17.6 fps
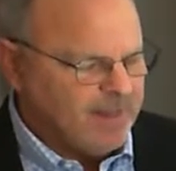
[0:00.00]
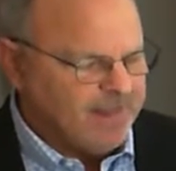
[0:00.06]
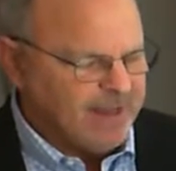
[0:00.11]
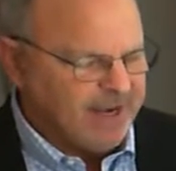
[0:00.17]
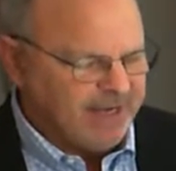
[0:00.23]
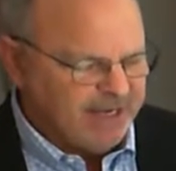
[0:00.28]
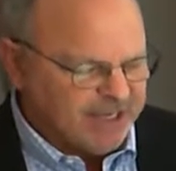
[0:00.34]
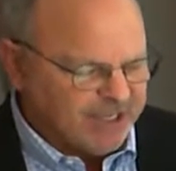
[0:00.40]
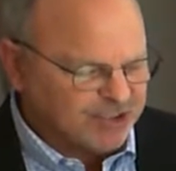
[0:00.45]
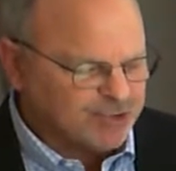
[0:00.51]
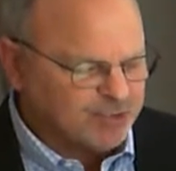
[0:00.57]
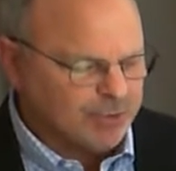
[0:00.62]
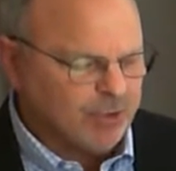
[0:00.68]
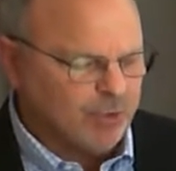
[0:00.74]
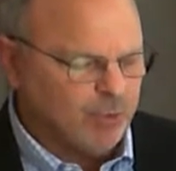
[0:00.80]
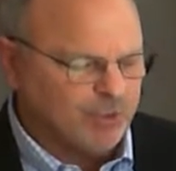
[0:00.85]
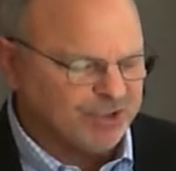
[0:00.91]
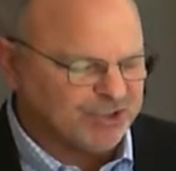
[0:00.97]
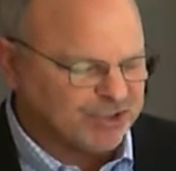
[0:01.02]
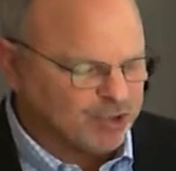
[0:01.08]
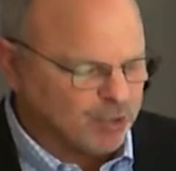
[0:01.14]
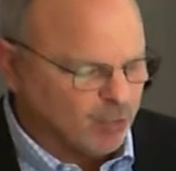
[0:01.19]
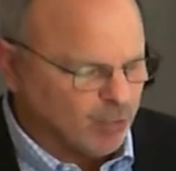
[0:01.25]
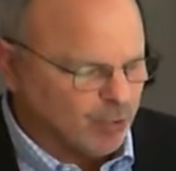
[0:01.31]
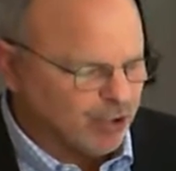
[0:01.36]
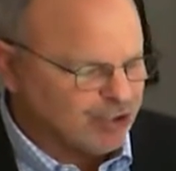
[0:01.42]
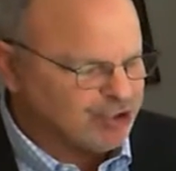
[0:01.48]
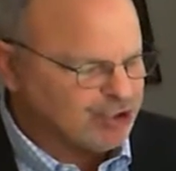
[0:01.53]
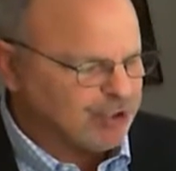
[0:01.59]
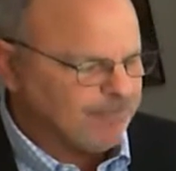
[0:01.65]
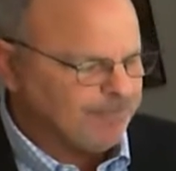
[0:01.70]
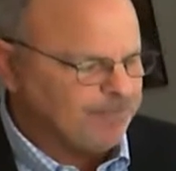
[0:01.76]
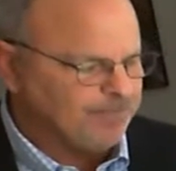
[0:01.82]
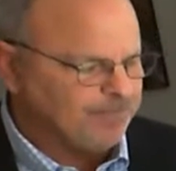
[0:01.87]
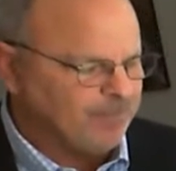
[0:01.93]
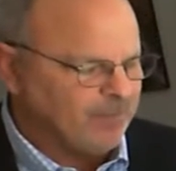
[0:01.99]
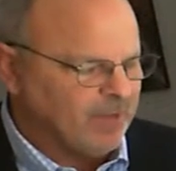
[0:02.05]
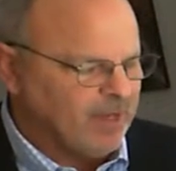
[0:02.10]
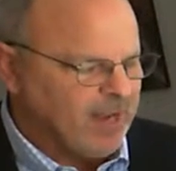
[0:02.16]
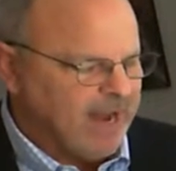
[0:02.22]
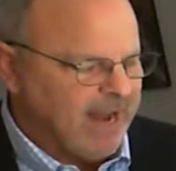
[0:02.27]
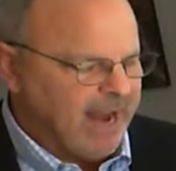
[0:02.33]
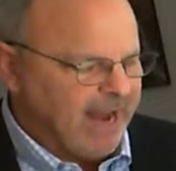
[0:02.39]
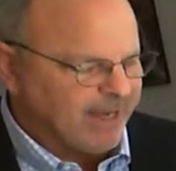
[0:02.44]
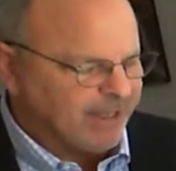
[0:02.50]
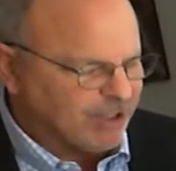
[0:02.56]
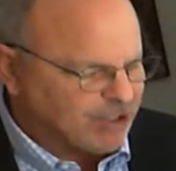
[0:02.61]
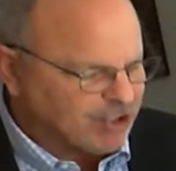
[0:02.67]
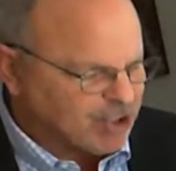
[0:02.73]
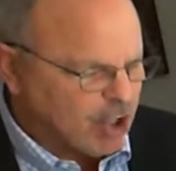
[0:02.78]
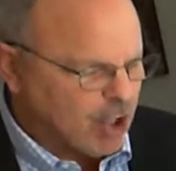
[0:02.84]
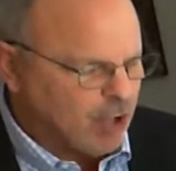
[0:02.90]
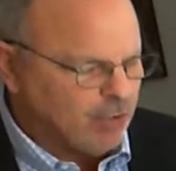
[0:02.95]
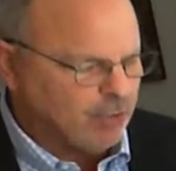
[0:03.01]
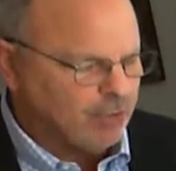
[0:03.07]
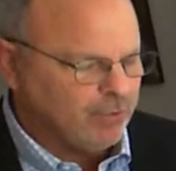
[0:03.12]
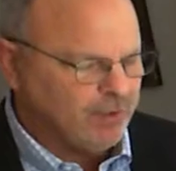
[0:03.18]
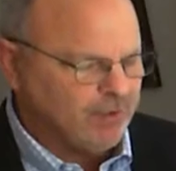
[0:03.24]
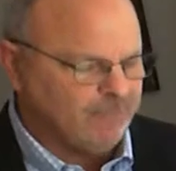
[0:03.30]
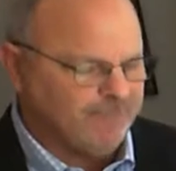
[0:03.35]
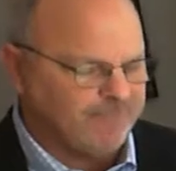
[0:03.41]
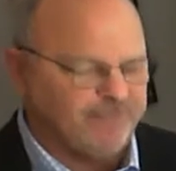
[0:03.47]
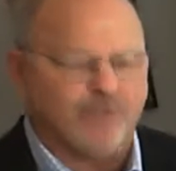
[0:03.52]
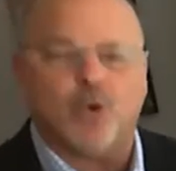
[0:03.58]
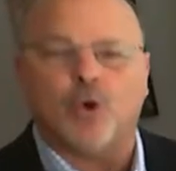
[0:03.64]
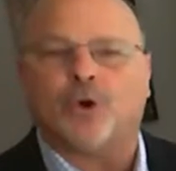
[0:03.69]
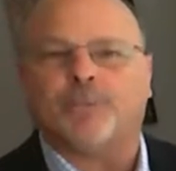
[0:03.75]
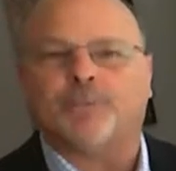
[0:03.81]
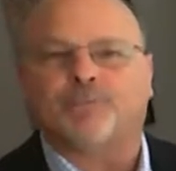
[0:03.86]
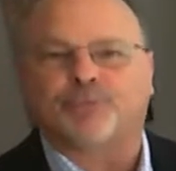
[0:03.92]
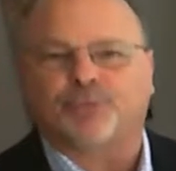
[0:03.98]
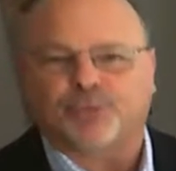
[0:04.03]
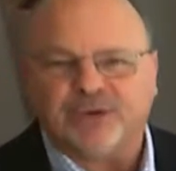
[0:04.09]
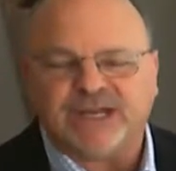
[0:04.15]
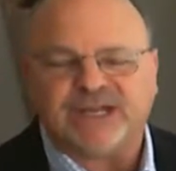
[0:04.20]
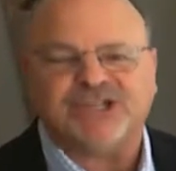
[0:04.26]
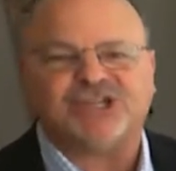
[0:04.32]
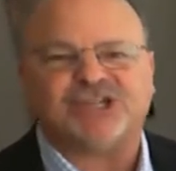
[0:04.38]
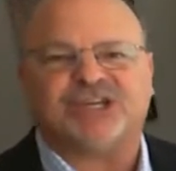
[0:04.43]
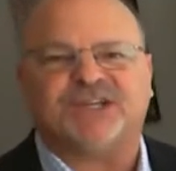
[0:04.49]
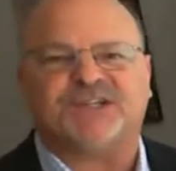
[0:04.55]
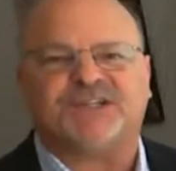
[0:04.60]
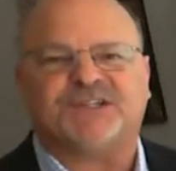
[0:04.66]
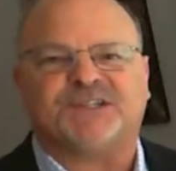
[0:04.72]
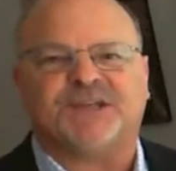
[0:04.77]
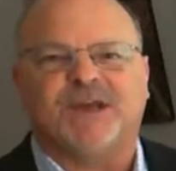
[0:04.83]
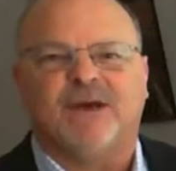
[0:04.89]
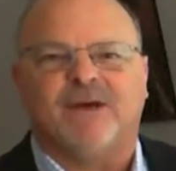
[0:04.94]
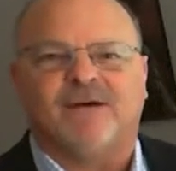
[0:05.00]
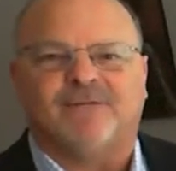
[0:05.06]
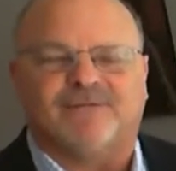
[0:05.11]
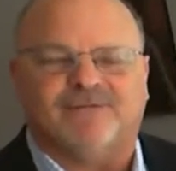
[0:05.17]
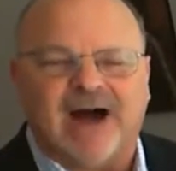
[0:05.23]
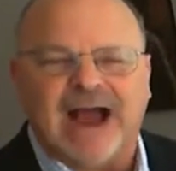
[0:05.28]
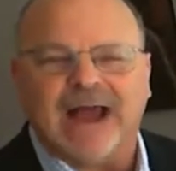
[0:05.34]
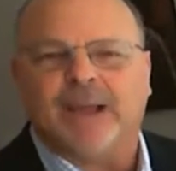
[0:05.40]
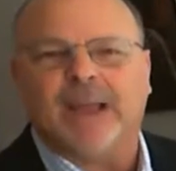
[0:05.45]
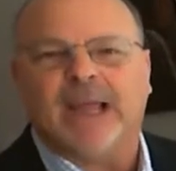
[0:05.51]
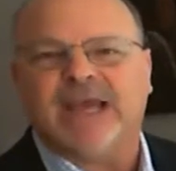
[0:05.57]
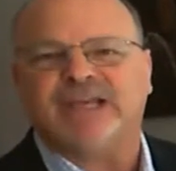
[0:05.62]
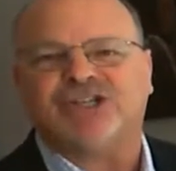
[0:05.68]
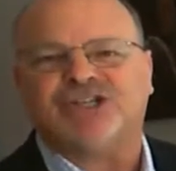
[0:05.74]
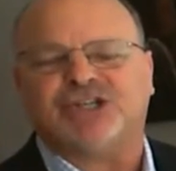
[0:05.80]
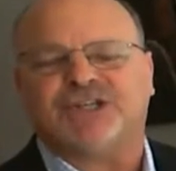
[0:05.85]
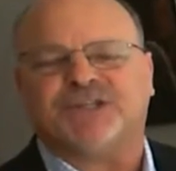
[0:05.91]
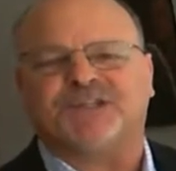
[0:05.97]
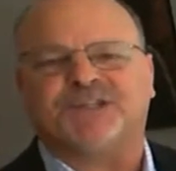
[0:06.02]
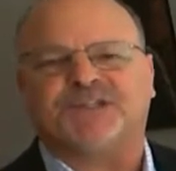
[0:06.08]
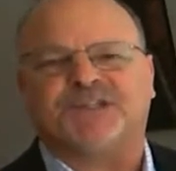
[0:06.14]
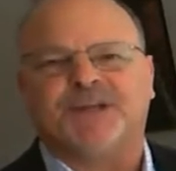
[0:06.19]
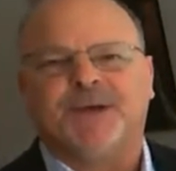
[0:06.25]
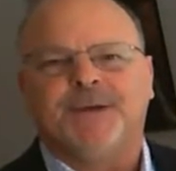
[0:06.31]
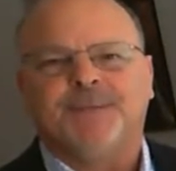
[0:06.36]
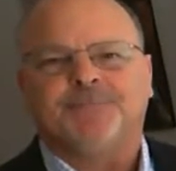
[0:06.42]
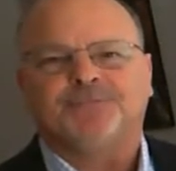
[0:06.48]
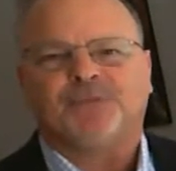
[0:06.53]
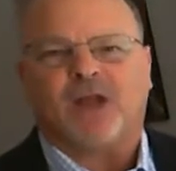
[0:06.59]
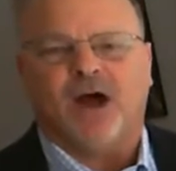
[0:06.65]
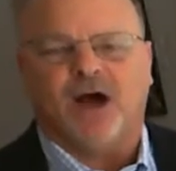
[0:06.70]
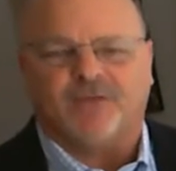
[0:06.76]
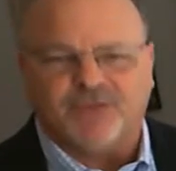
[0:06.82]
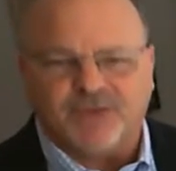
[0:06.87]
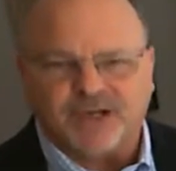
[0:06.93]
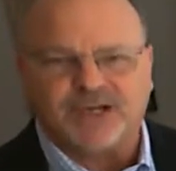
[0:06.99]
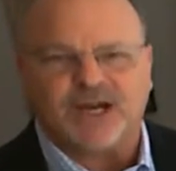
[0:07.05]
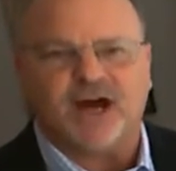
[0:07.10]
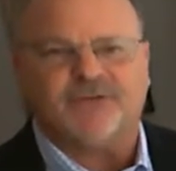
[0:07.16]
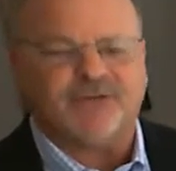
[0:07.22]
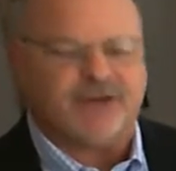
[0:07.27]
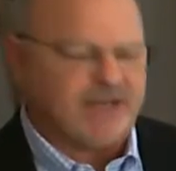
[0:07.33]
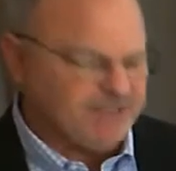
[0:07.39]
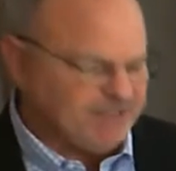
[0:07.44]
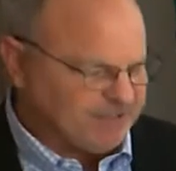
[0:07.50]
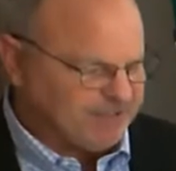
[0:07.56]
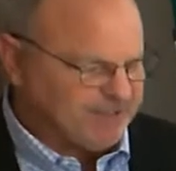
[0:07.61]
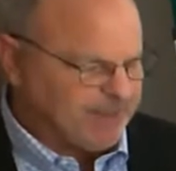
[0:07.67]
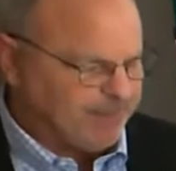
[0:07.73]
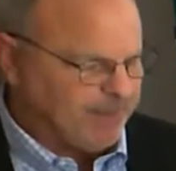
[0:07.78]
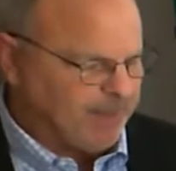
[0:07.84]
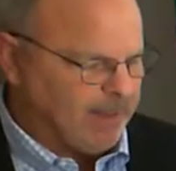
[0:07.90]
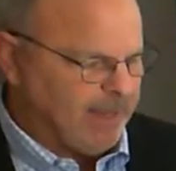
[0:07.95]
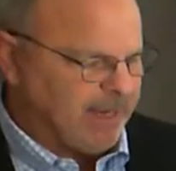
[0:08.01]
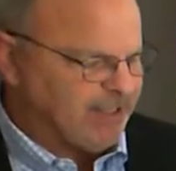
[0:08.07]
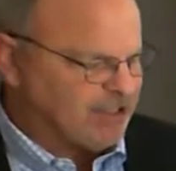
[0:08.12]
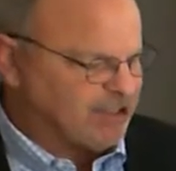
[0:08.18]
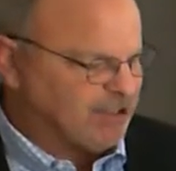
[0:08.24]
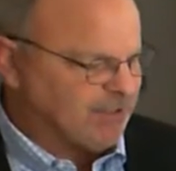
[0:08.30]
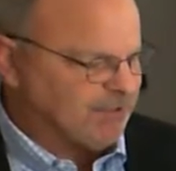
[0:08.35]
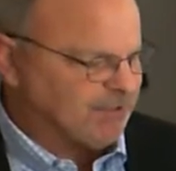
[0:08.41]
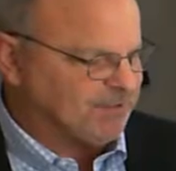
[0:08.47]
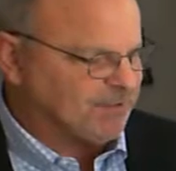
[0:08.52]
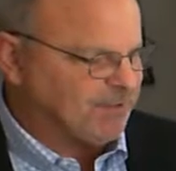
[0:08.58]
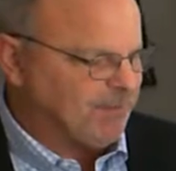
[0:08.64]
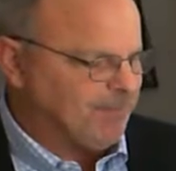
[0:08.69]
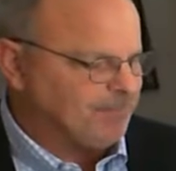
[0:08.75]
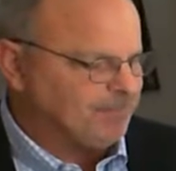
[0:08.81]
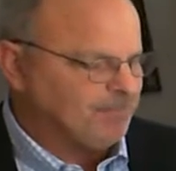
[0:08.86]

that Israel was to worship and atone for breaches, violations of the covenant stipulations.